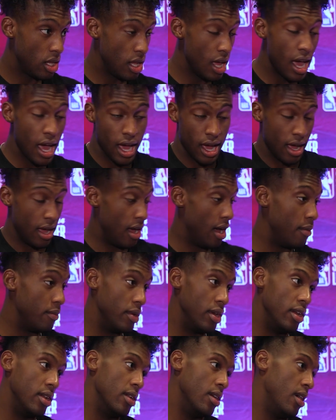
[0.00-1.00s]
Yeah, I
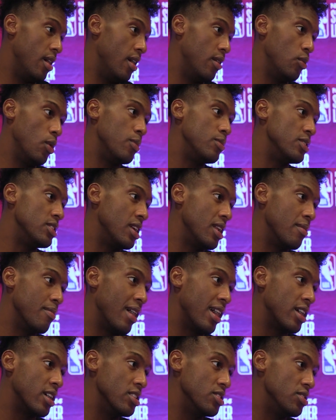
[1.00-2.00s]
mean, representing
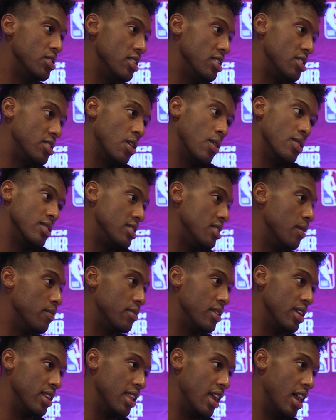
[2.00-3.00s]
my country is always
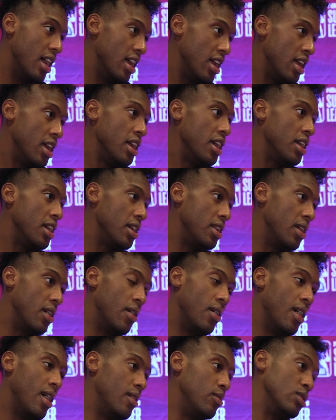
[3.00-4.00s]
something that I
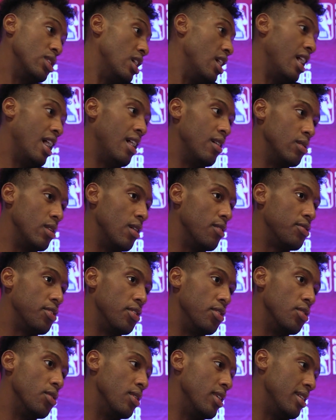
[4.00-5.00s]
would love to
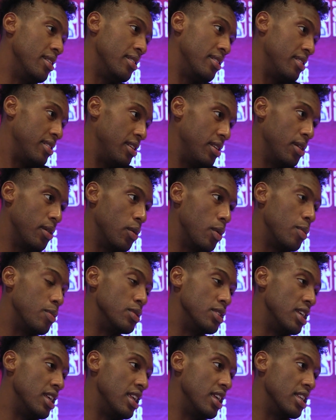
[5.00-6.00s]
do, and
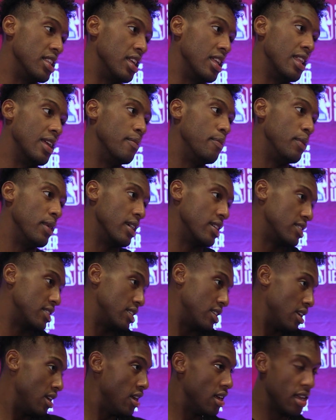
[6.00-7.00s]
representing the
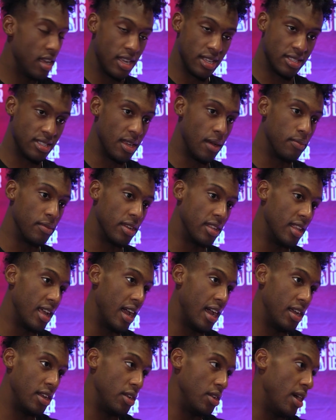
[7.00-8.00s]
Olympics is something
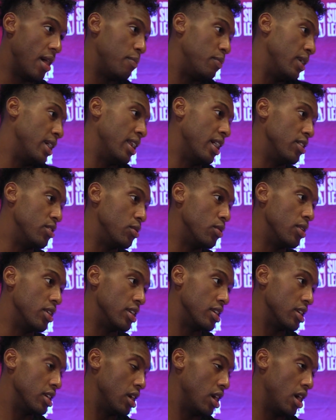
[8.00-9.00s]
that I plan on
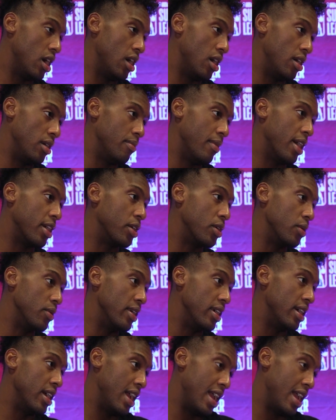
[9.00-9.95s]
doing in my career.